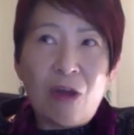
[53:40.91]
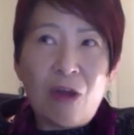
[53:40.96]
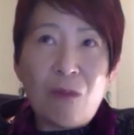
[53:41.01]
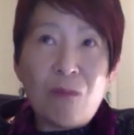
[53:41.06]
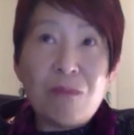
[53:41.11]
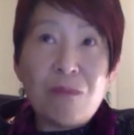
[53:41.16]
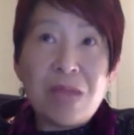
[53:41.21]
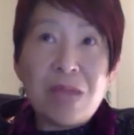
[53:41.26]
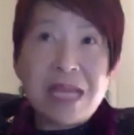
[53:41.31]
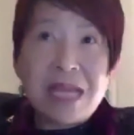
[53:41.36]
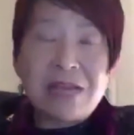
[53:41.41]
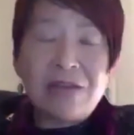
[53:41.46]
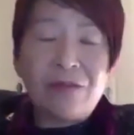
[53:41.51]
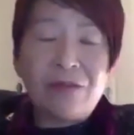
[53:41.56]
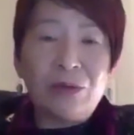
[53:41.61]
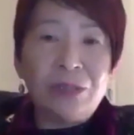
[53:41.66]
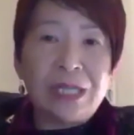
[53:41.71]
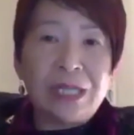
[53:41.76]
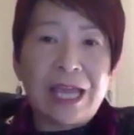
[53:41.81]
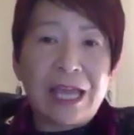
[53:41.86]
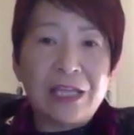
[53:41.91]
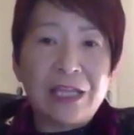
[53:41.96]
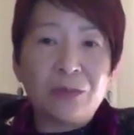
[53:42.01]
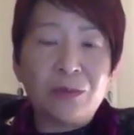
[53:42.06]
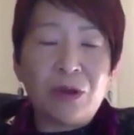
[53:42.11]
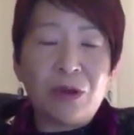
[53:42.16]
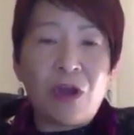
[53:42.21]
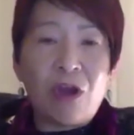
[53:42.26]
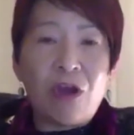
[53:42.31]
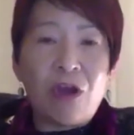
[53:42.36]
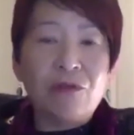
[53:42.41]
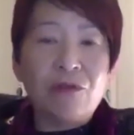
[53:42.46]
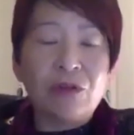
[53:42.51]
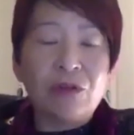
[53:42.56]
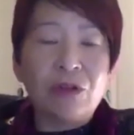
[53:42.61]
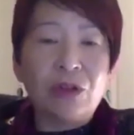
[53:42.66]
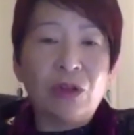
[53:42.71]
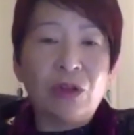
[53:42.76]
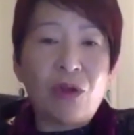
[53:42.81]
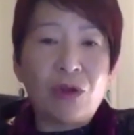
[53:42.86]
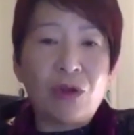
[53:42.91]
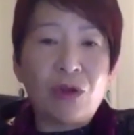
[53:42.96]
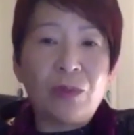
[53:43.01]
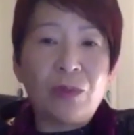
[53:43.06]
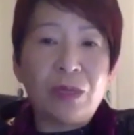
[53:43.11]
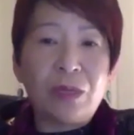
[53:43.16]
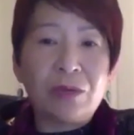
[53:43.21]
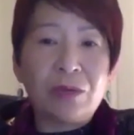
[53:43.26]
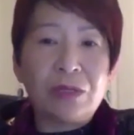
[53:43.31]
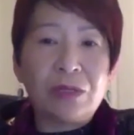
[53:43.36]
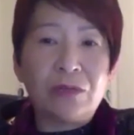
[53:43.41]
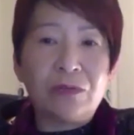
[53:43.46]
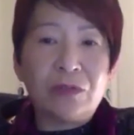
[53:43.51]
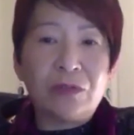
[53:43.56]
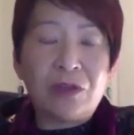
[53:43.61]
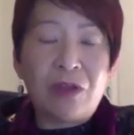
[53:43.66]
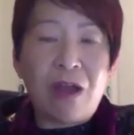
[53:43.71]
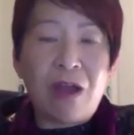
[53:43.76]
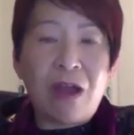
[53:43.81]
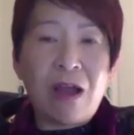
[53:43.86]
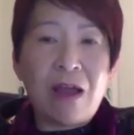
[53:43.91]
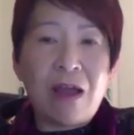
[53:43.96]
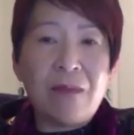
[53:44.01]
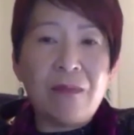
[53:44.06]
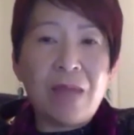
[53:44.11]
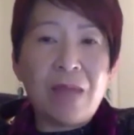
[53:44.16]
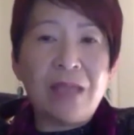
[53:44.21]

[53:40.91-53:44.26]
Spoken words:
meaningful engagement over a longer period of time.